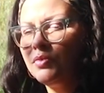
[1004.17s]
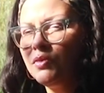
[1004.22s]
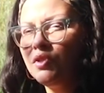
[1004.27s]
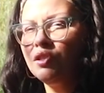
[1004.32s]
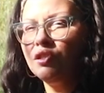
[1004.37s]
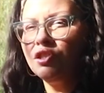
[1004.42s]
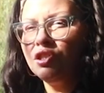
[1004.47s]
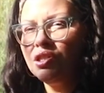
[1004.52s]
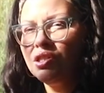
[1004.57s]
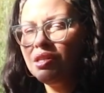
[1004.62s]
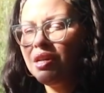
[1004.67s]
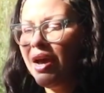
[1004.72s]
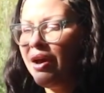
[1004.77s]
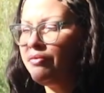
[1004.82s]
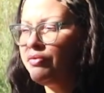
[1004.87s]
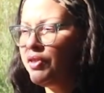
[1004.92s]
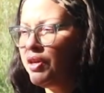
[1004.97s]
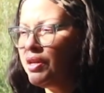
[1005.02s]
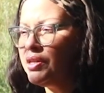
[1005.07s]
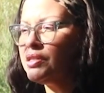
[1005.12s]
to just have
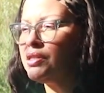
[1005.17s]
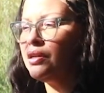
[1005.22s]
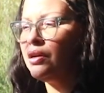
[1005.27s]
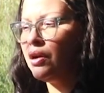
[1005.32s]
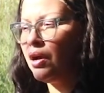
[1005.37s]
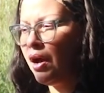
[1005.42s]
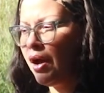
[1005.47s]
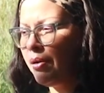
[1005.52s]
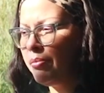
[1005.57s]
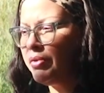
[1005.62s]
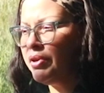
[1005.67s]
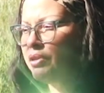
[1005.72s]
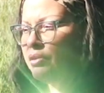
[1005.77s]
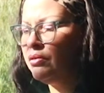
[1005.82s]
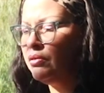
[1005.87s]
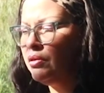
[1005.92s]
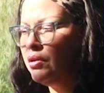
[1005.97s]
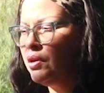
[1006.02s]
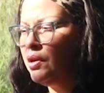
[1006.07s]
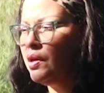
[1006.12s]
things in
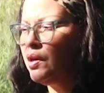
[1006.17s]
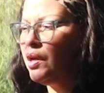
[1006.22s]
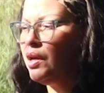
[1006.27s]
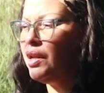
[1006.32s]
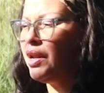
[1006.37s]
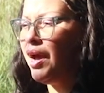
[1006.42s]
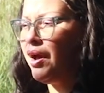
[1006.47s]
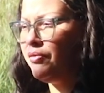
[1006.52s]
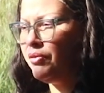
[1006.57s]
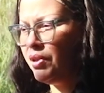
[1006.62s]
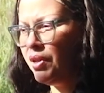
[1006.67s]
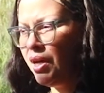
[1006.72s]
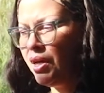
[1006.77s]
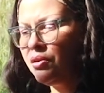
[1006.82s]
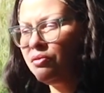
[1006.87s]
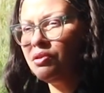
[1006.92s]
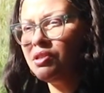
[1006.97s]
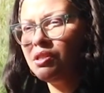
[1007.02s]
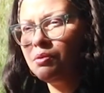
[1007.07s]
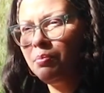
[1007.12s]
common and have a lot
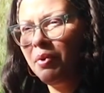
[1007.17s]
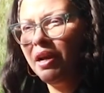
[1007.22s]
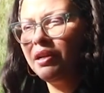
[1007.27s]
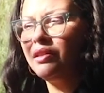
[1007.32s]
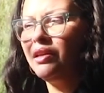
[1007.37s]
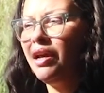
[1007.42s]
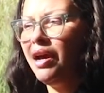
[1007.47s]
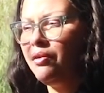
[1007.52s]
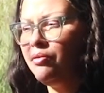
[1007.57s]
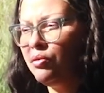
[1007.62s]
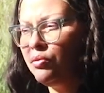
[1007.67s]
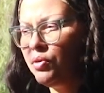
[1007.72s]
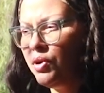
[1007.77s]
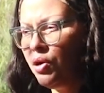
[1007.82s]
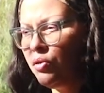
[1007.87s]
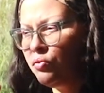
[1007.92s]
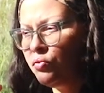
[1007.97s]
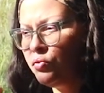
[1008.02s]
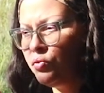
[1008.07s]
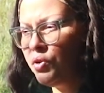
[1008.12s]
of respect and have
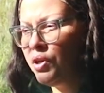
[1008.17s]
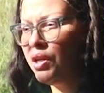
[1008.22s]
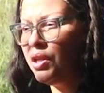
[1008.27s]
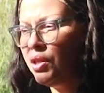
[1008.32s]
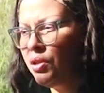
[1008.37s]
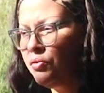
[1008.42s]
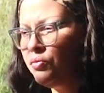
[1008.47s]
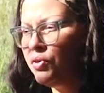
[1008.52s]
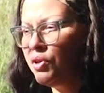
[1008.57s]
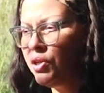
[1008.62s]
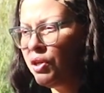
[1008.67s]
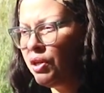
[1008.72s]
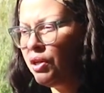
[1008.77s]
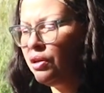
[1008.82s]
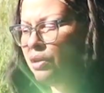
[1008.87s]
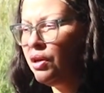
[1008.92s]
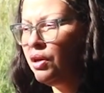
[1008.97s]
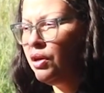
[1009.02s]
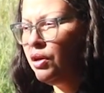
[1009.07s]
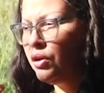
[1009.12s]
a really,
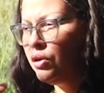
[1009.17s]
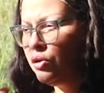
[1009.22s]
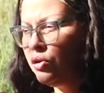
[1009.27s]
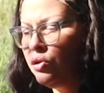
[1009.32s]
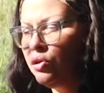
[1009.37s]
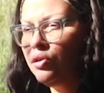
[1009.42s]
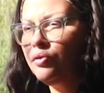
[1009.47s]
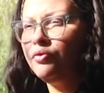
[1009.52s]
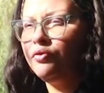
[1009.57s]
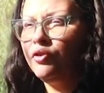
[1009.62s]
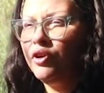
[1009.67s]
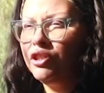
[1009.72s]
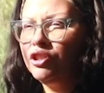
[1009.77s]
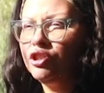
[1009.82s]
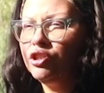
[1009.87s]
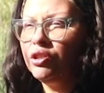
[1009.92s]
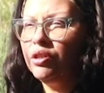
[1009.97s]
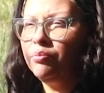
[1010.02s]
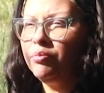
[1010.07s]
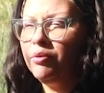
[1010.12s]
really good
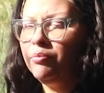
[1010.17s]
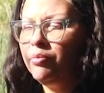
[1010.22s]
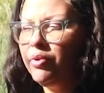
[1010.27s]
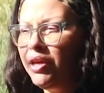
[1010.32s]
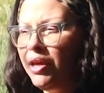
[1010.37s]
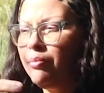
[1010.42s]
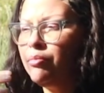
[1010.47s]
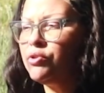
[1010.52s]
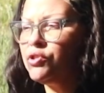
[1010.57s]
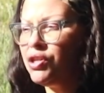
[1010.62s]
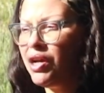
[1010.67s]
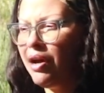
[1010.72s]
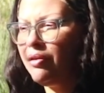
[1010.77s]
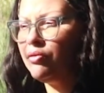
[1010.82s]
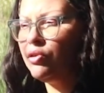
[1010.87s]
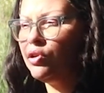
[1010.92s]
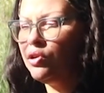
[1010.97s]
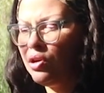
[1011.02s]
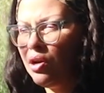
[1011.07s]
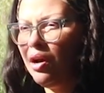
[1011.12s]
friendship and be able to
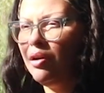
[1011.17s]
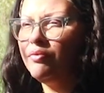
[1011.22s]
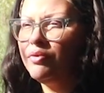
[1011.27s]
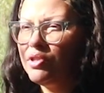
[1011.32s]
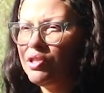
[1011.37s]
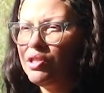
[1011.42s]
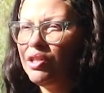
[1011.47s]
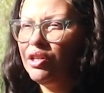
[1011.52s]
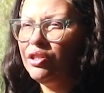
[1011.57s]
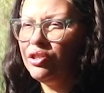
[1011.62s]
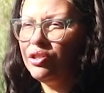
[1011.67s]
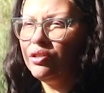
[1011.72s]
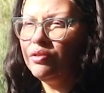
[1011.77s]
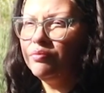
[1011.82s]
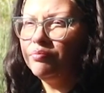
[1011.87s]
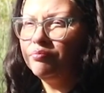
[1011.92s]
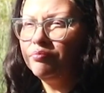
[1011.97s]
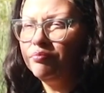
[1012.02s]
have good conversation.